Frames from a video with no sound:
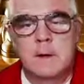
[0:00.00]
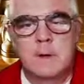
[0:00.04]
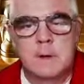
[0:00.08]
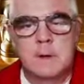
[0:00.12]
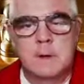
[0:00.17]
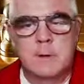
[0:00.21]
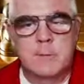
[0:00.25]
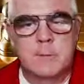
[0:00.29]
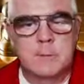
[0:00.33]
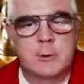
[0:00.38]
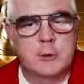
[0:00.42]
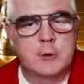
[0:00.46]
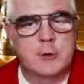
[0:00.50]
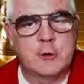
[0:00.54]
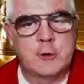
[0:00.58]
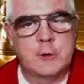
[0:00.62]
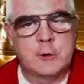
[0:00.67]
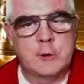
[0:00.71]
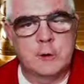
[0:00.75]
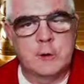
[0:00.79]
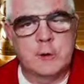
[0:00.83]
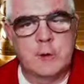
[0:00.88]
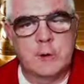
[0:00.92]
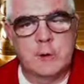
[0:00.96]

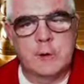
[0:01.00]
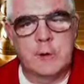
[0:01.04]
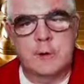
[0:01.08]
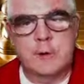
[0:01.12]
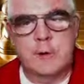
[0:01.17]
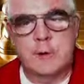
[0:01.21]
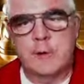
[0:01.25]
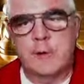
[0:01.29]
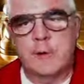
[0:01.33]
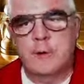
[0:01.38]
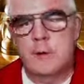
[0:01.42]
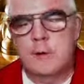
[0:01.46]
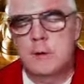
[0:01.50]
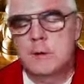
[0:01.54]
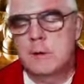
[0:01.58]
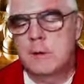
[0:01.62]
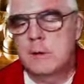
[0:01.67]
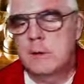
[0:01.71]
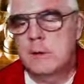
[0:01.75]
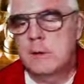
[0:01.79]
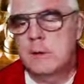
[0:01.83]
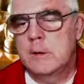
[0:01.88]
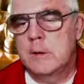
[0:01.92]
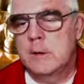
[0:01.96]
emerging with
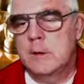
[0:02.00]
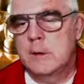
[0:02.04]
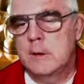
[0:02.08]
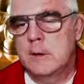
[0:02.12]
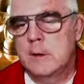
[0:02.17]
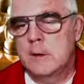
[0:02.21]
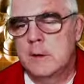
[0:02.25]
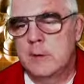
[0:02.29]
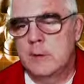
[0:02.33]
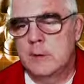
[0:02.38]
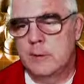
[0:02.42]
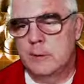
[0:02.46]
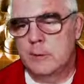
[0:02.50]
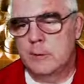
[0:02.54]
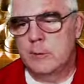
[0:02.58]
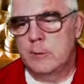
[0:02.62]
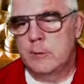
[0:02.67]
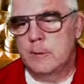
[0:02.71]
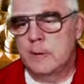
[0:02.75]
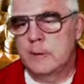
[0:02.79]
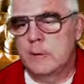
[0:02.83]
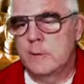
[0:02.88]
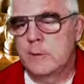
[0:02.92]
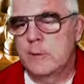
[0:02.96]
a little
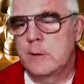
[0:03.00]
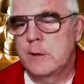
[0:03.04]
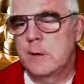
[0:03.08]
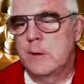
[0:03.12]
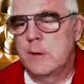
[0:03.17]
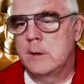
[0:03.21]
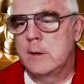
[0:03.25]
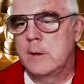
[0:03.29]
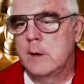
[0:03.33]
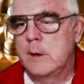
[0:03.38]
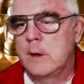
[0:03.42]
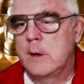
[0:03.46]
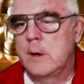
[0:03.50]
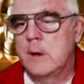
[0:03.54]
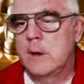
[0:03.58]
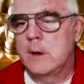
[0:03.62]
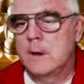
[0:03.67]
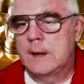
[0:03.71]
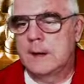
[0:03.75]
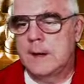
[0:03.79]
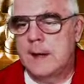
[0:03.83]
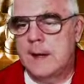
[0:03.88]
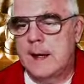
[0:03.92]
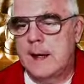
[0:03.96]
bit of a
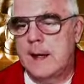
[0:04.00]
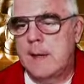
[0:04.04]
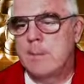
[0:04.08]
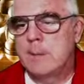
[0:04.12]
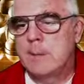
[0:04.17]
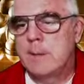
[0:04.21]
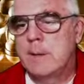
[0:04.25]
gap.